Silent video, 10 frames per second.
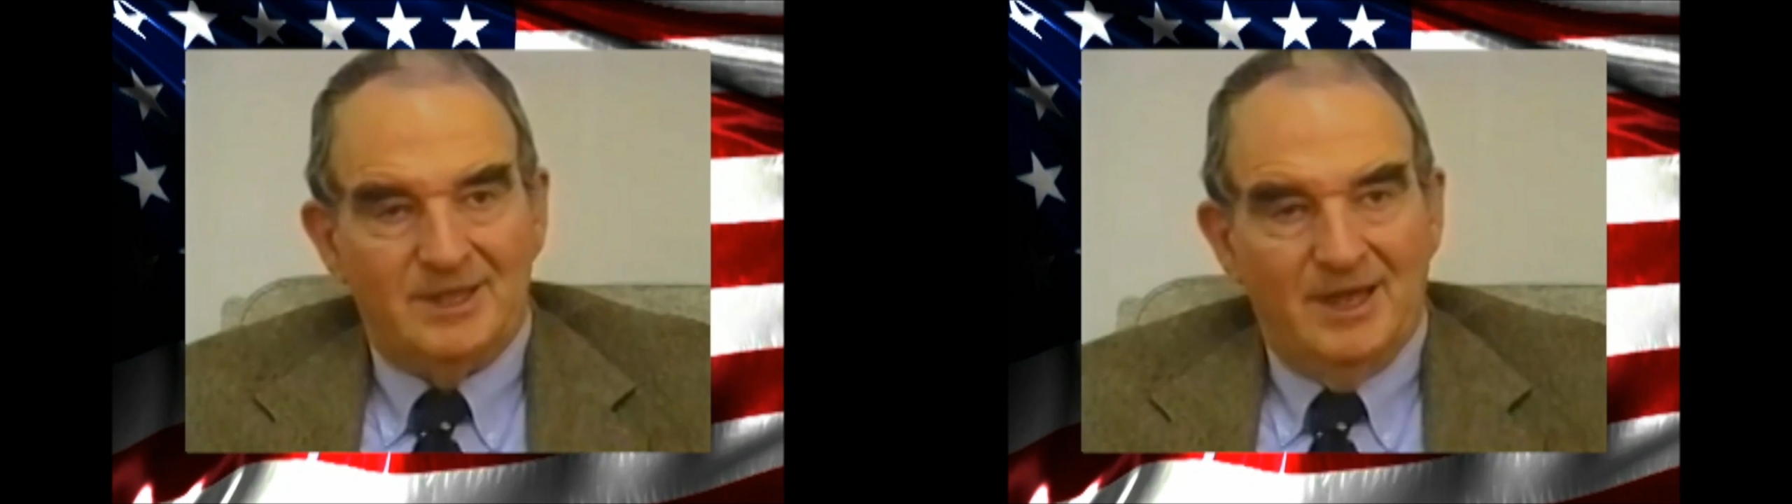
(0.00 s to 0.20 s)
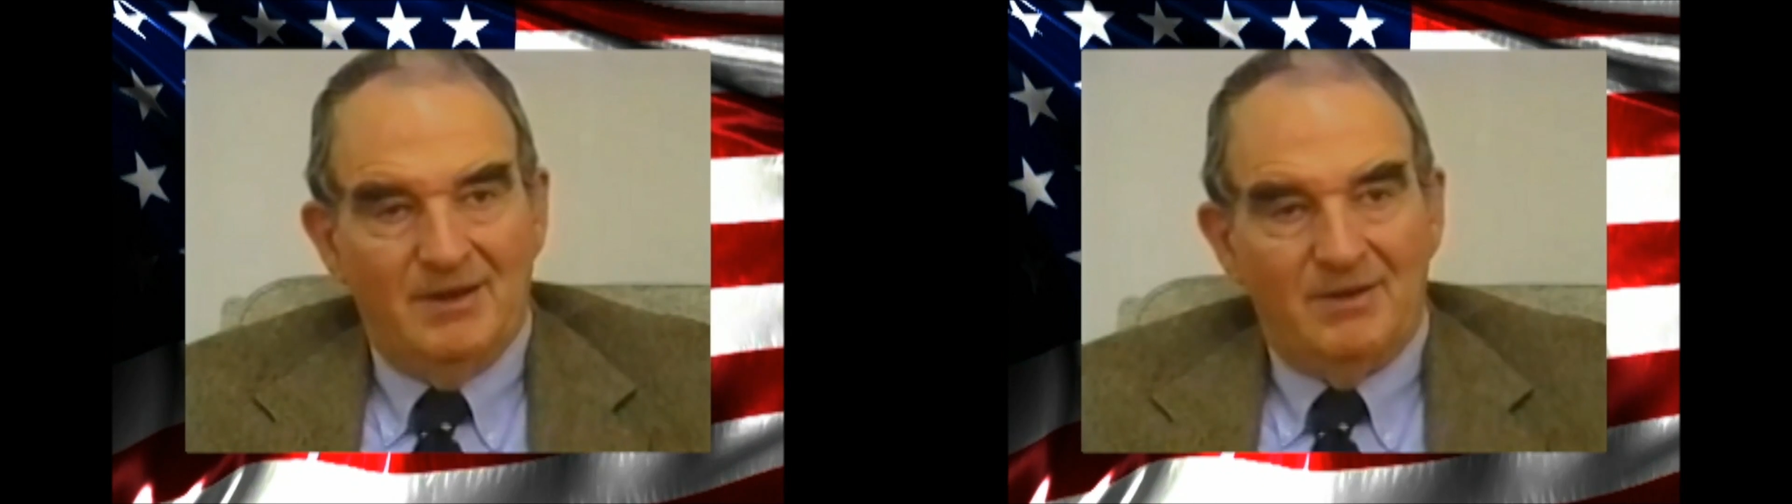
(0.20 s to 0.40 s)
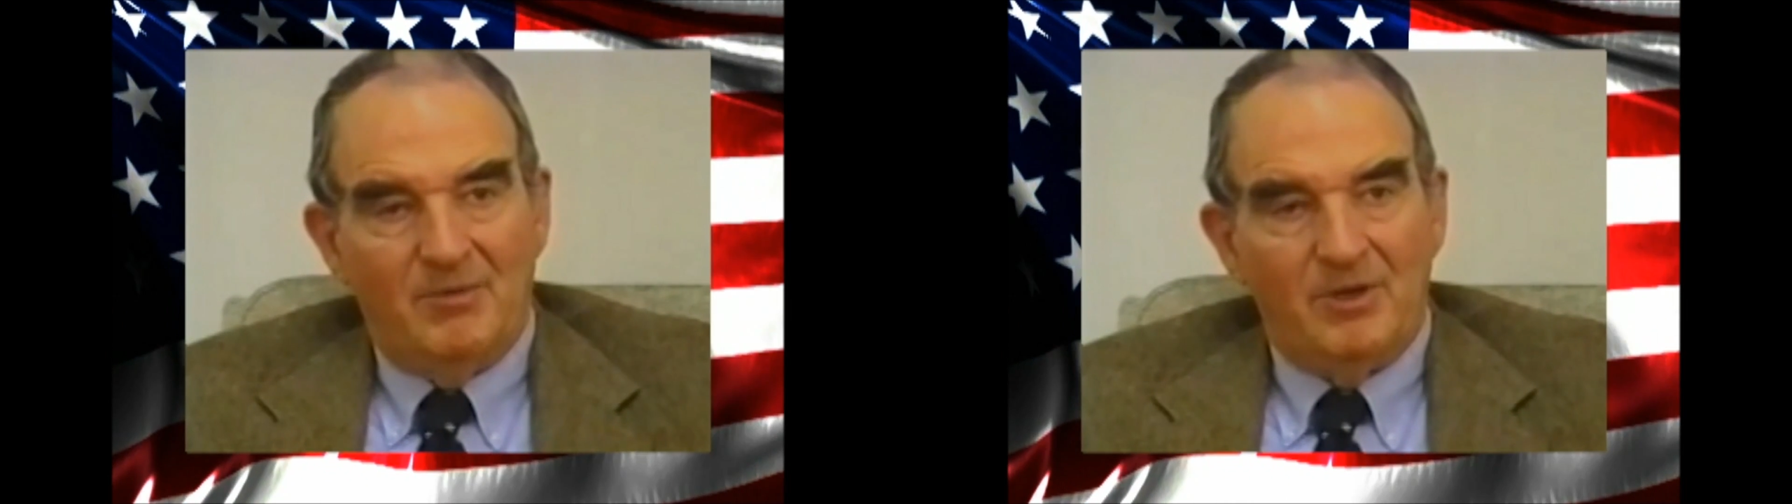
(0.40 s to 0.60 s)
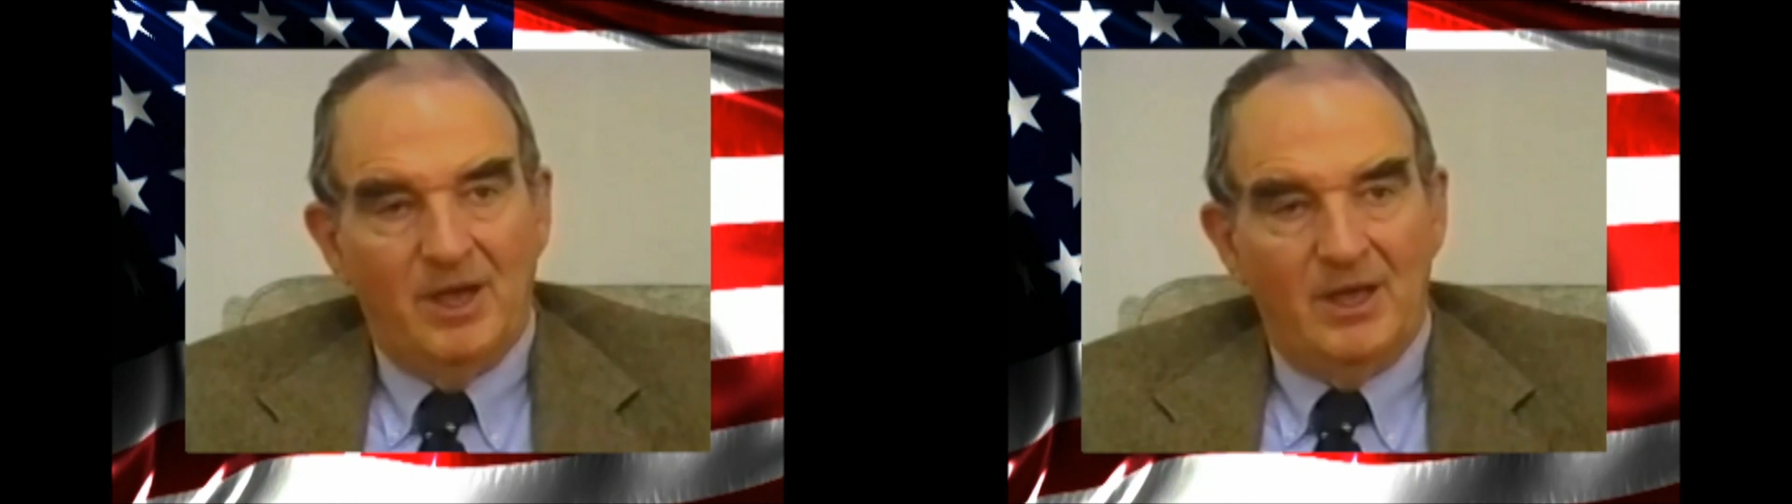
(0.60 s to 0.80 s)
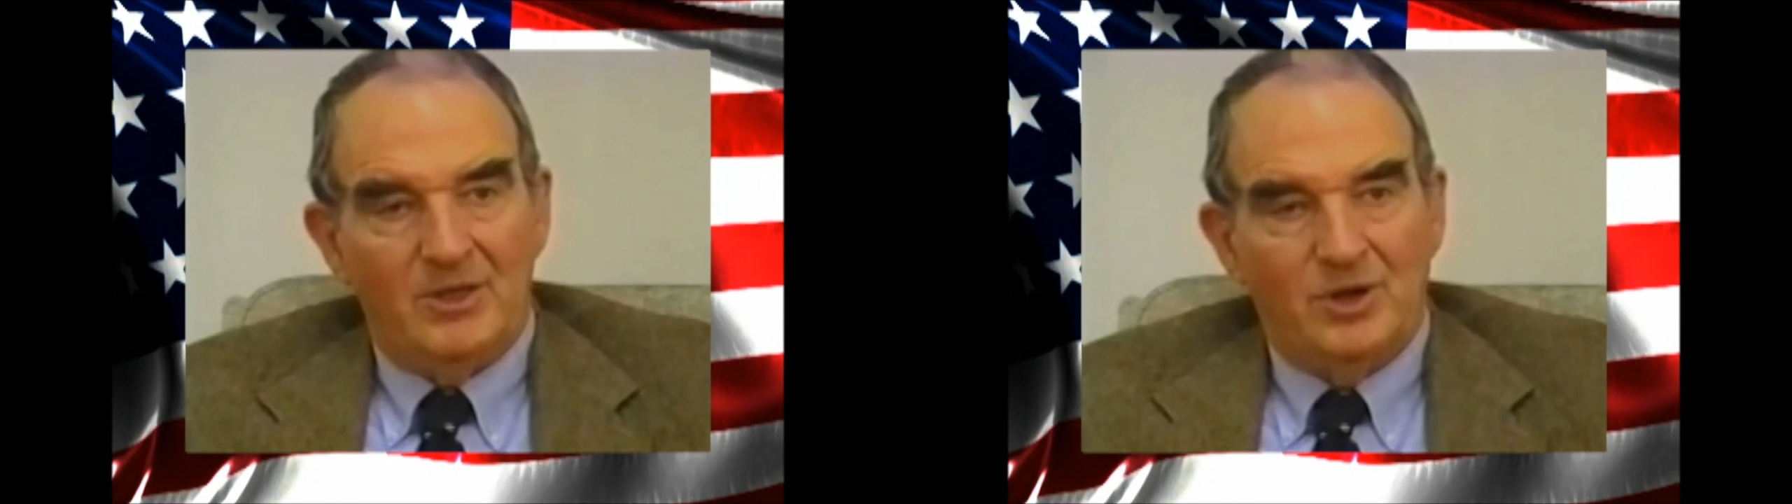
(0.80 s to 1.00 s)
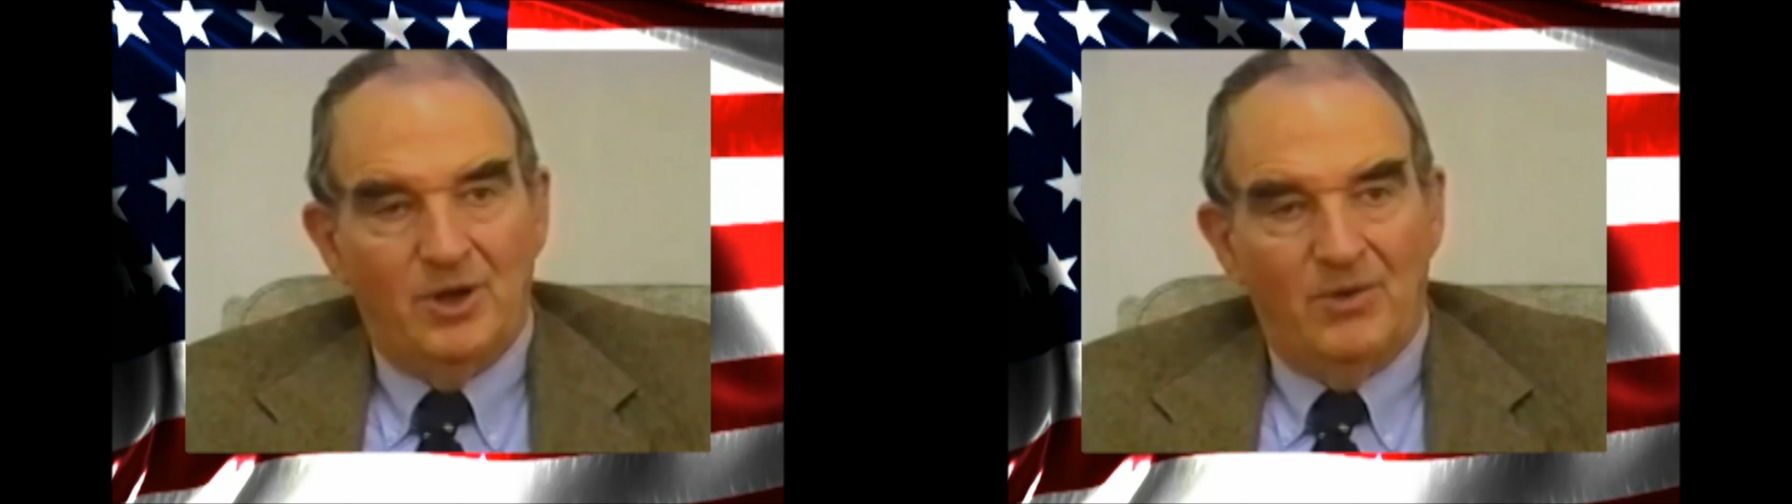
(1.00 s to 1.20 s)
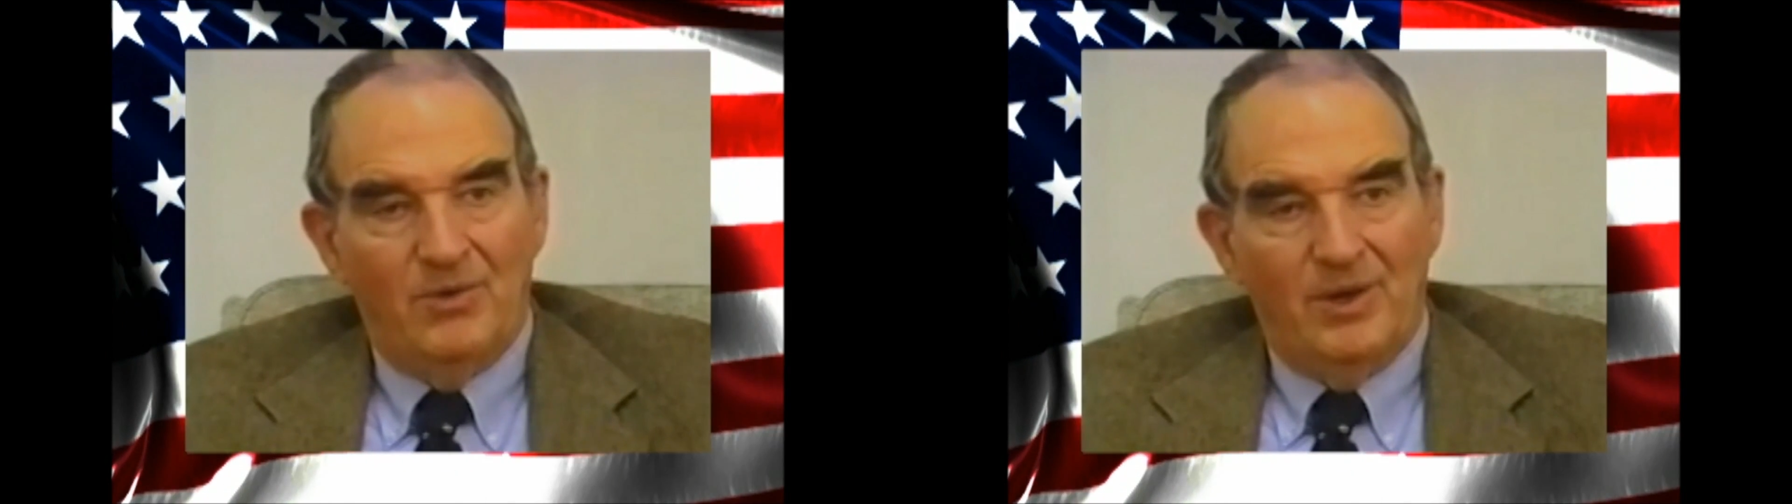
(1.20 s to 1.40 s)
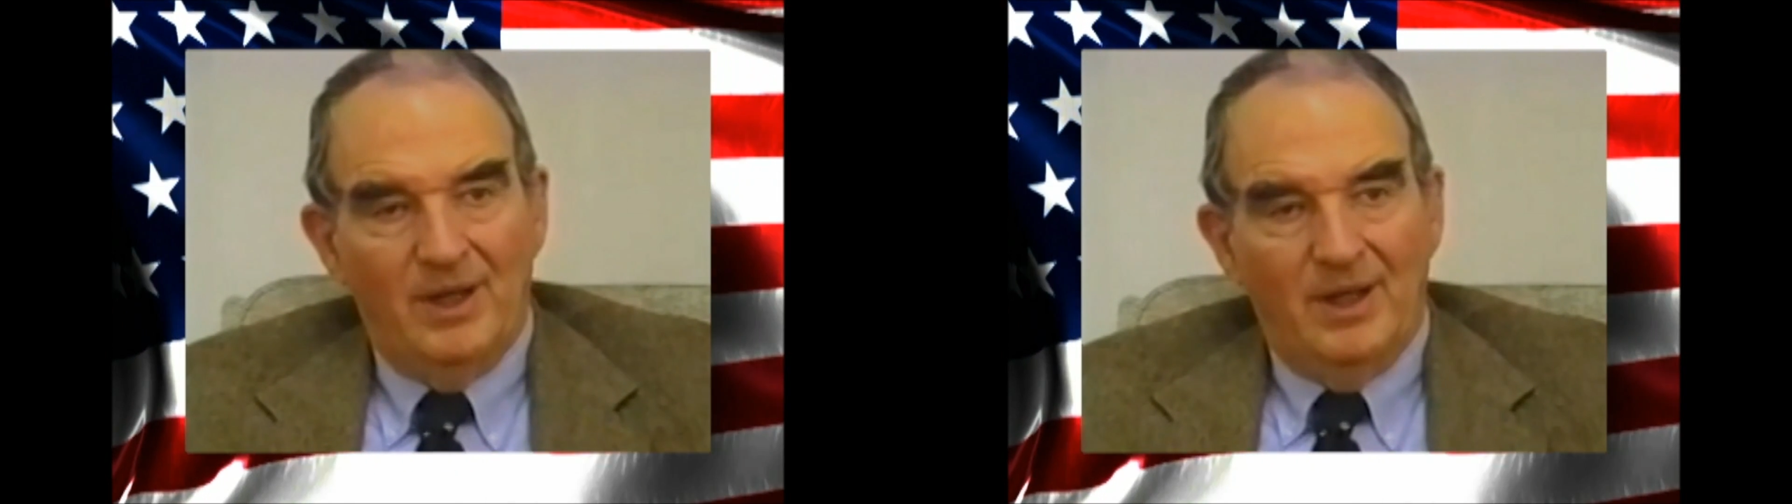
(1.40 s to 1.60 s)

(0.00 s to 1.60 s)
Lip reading: then WHO